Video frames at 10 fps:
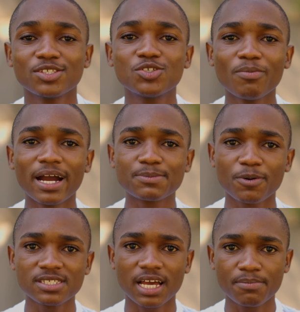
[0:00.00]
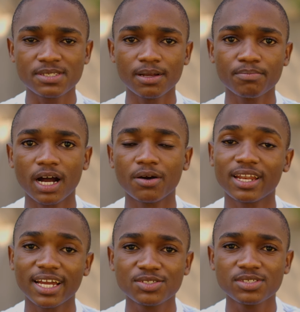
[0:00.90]
To my sponsor, APSA, I
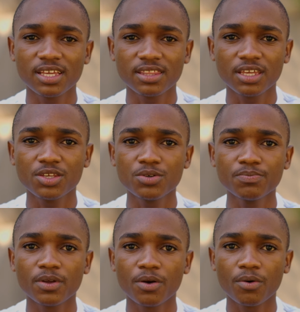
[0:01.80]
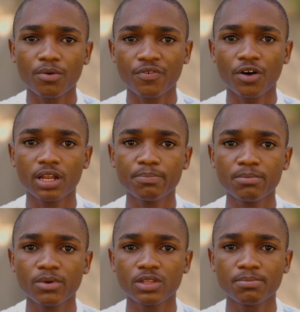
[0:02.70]
would like to say thank you for
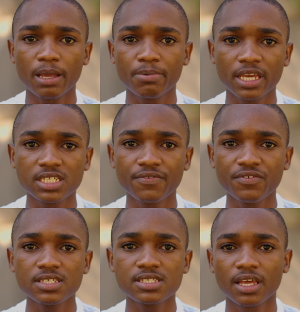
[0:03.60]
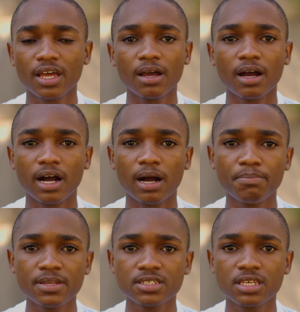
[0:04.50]
helping me with my application fees.
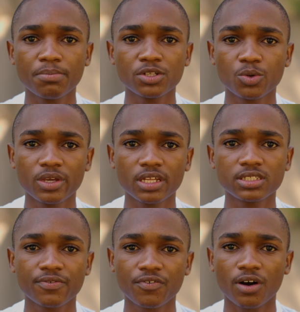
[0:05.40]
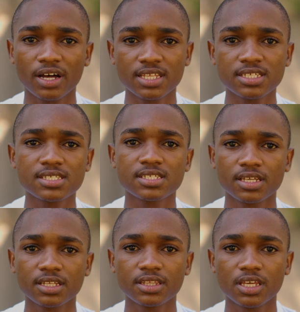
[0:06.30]
Please keep on doing it for others.
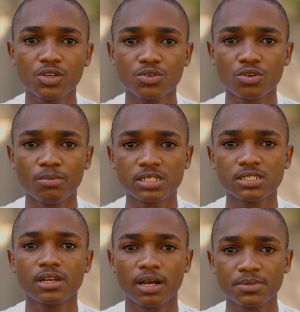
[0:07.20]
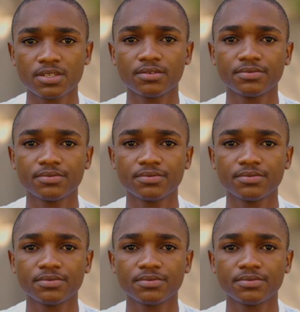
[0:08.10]
Thank you so much, APSA.